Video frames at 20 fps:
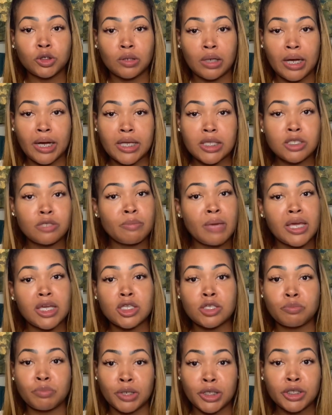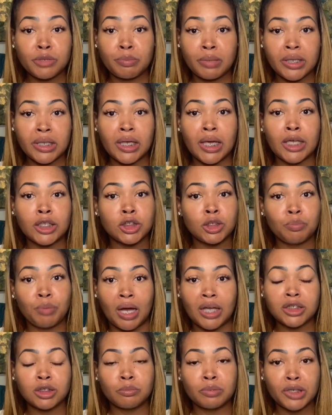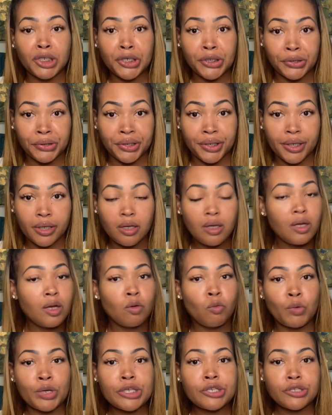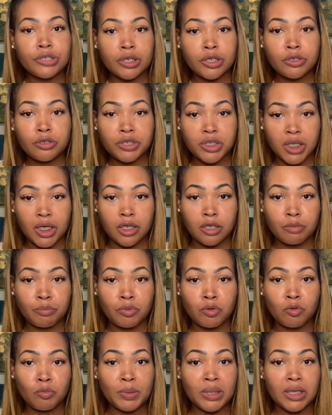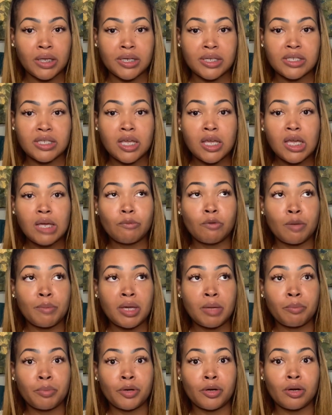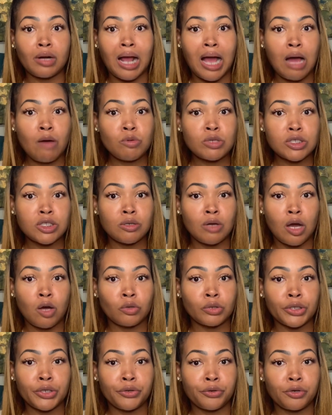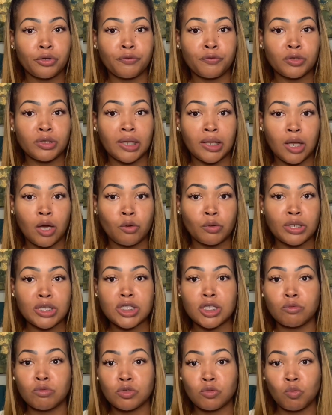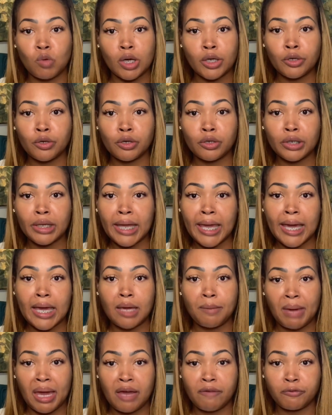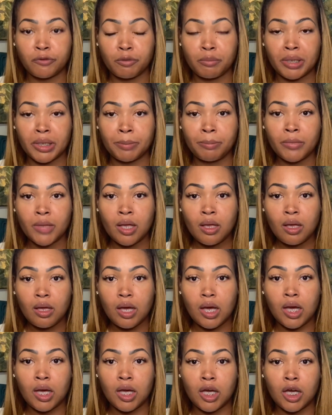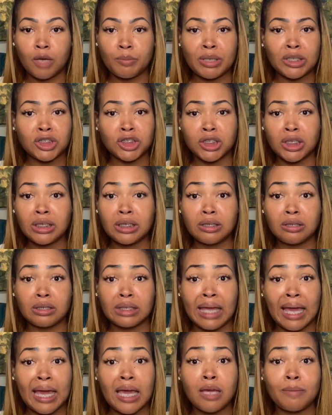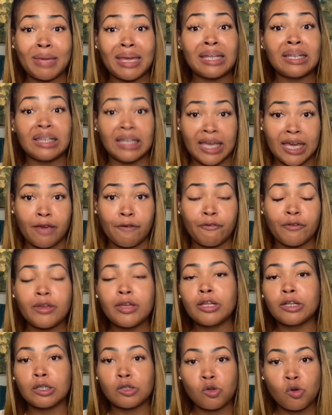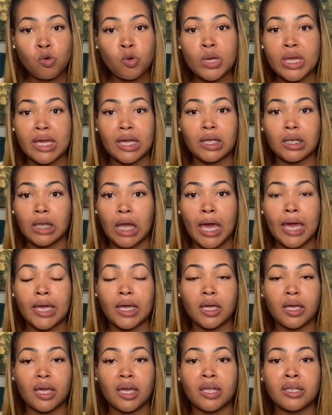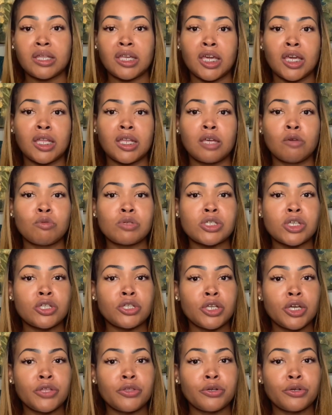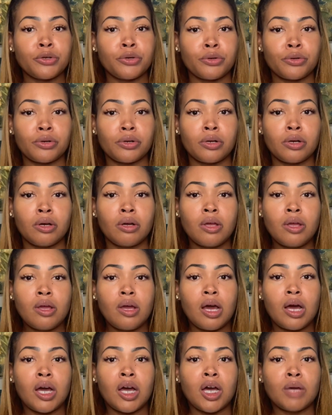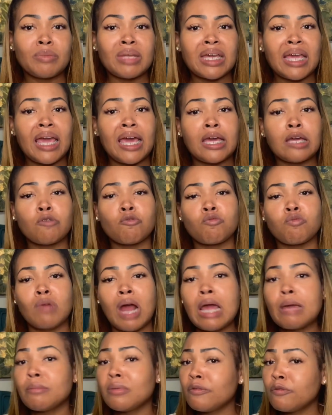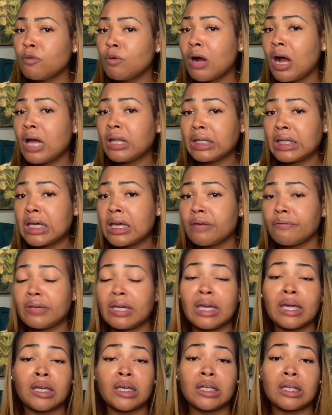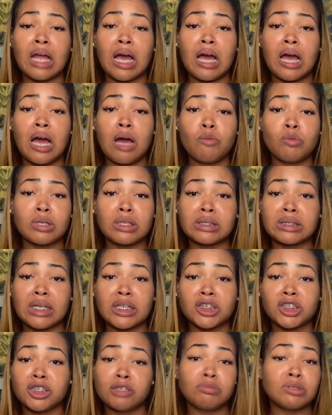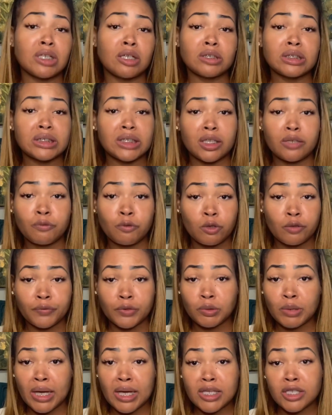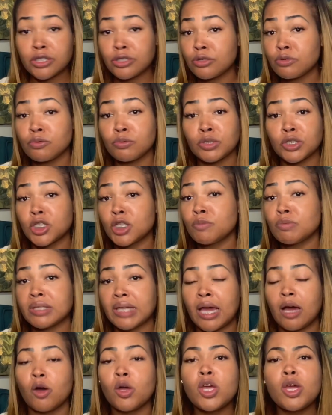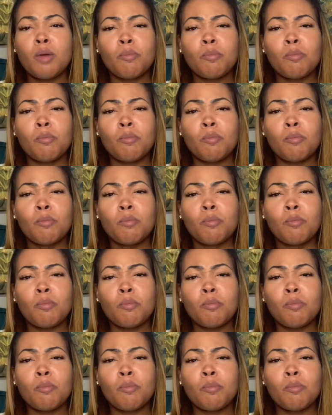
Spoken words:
trying to make as much money as she possibly could, which is understandable because remember, I was the only girl for the longest. It was one girl that came after me, and she came and left quick, like, and then it was another girl that came right before I left, and I want to say she was only staying for a few days too, and she was out.